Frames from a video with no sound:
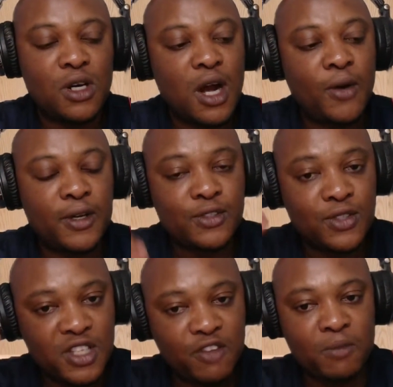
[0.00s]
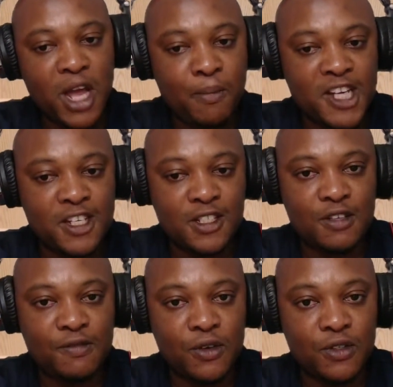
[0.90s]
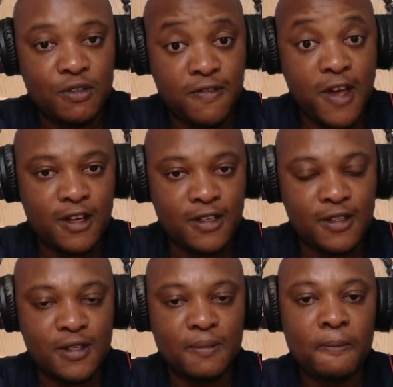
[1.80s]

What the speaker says: I want to save my emergency fund first.